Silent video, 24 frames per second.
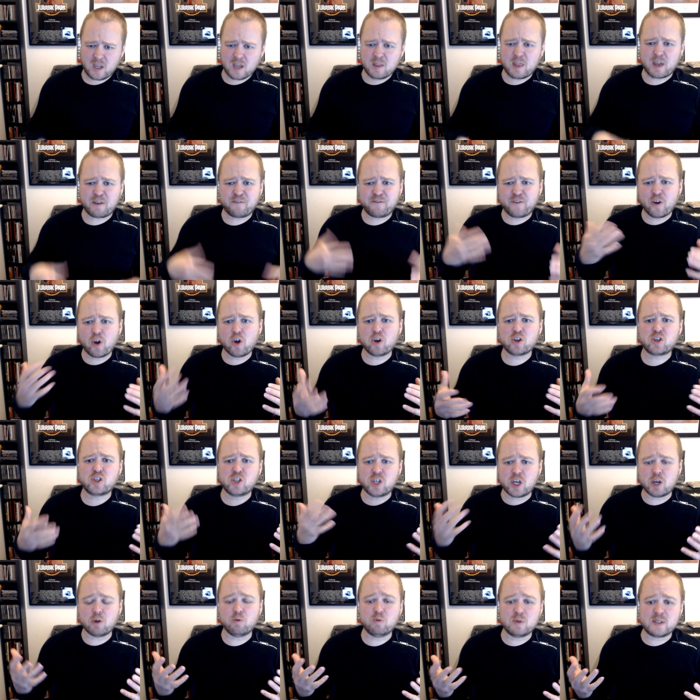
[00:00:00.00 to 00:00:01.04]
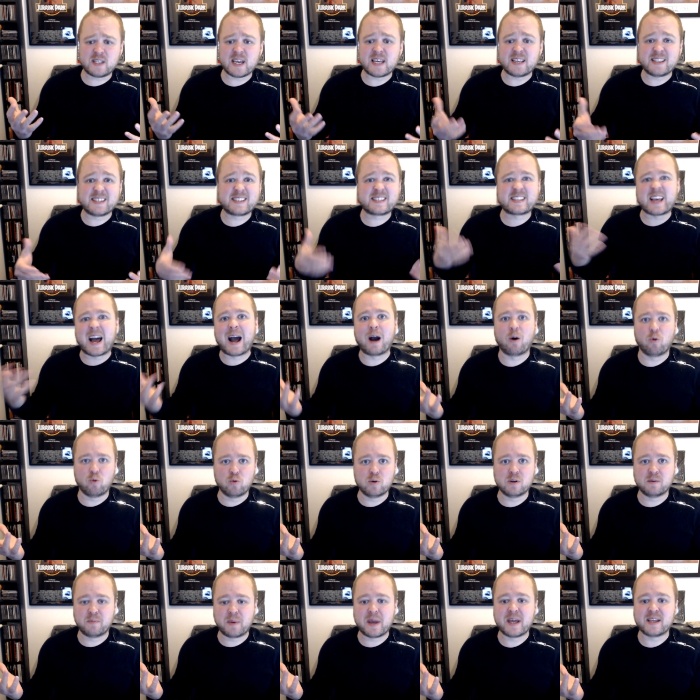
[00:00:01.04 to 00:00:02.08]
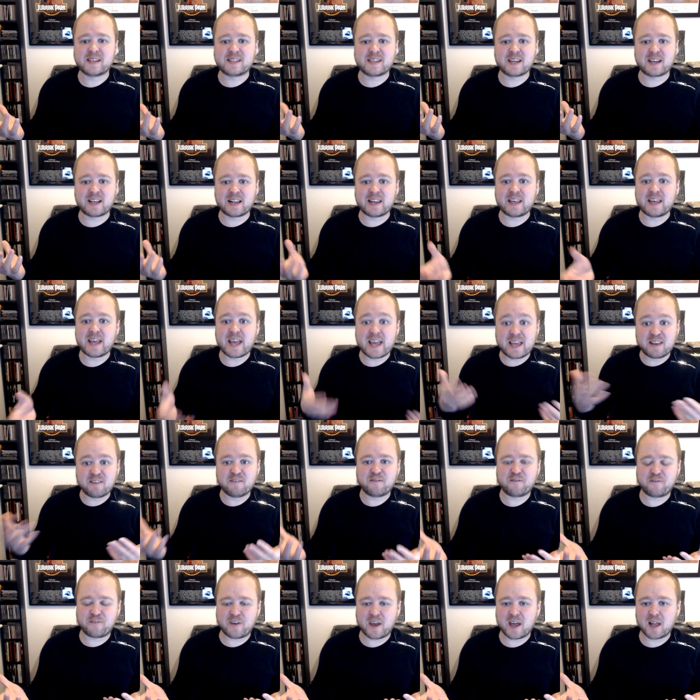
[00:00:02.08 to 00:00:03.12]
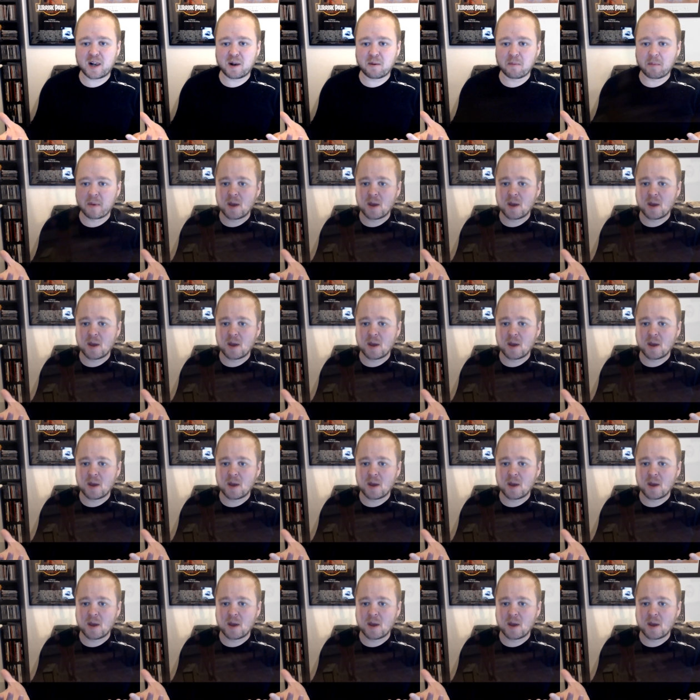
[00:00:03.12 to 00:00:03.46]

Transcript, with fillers: they first using sound, basically, in film.